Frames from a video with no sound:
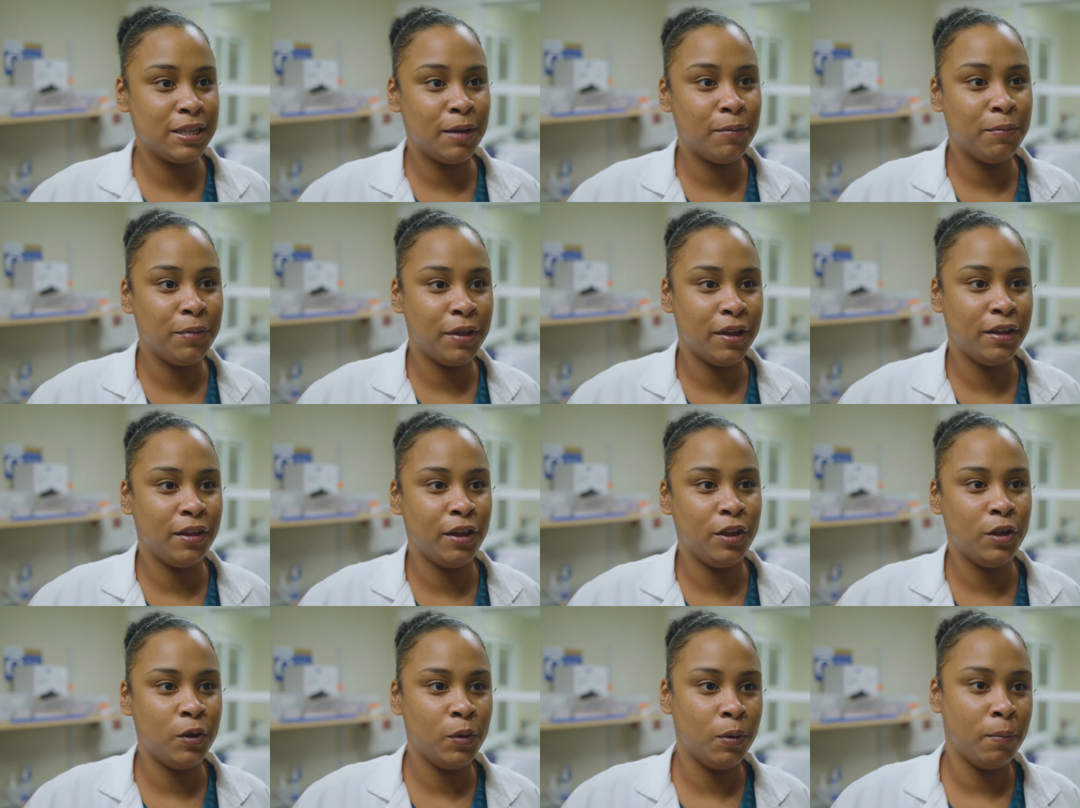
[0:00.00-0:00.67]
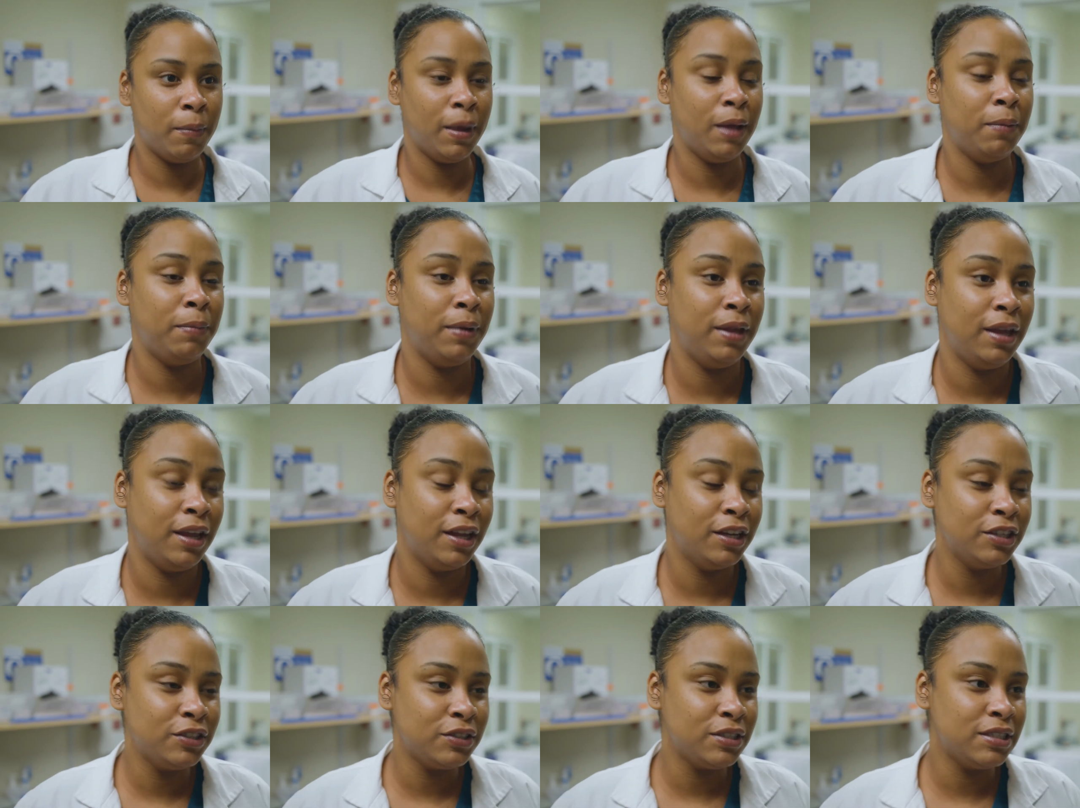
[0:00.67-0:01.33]
something that you might be
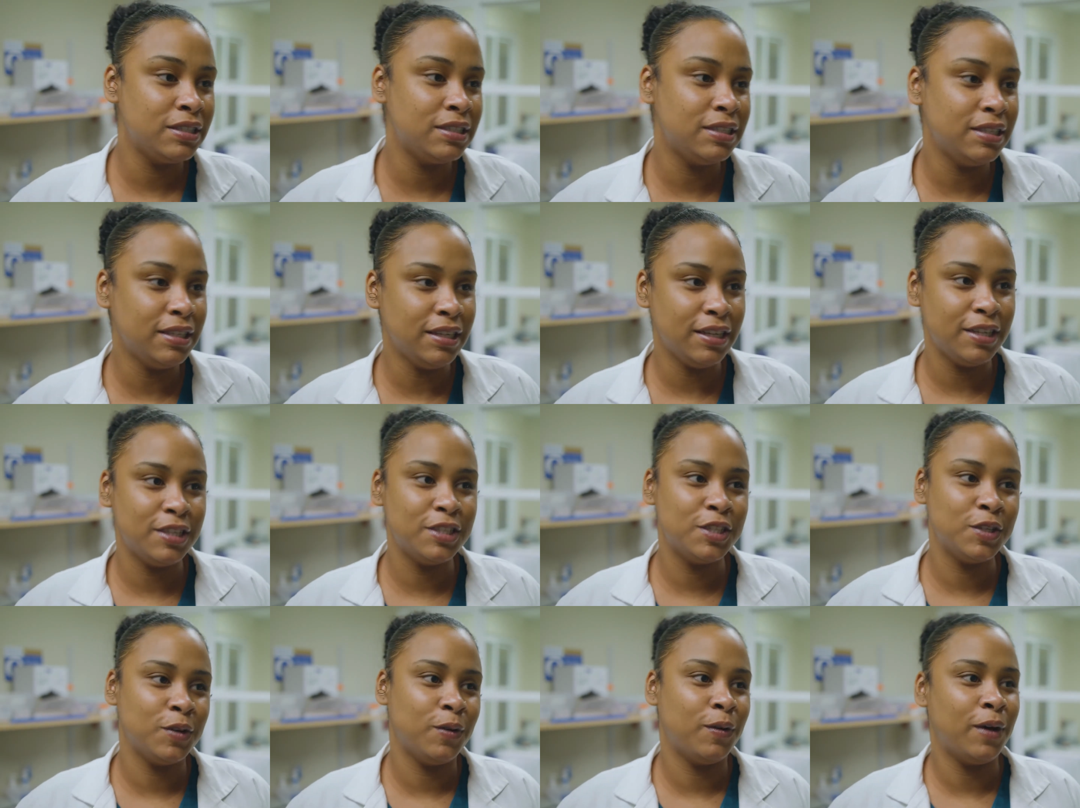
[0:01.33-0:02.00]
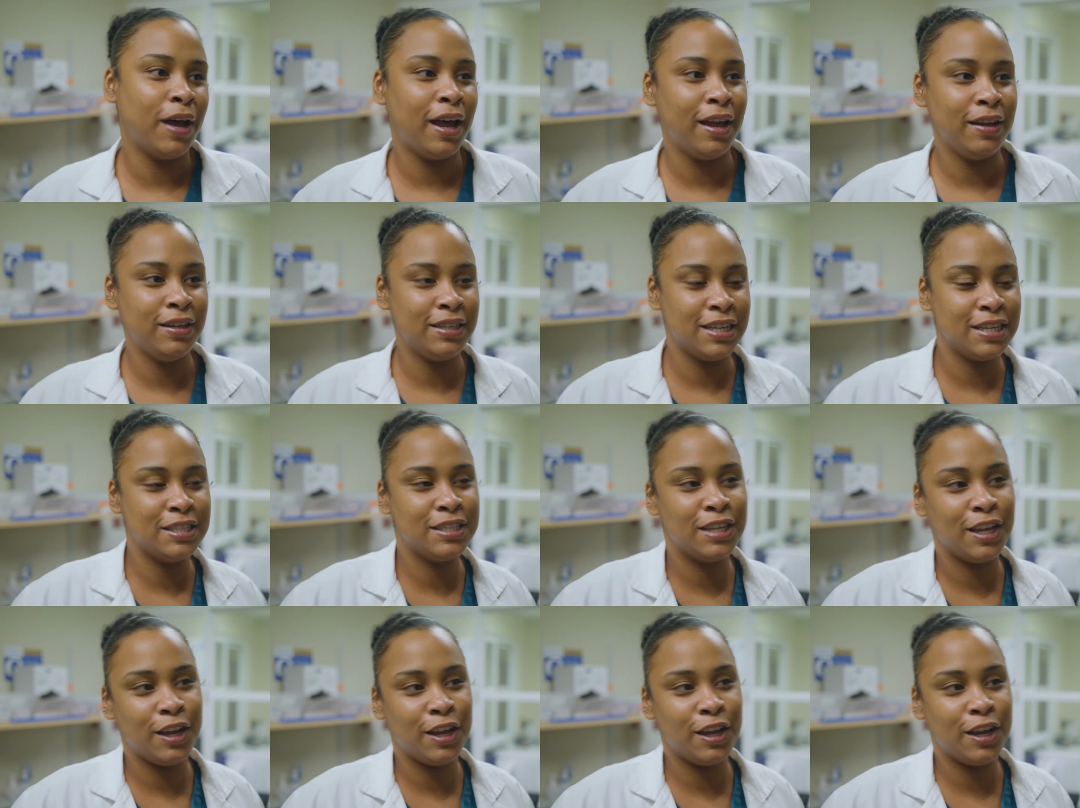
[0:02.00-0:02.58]
interested in. So I just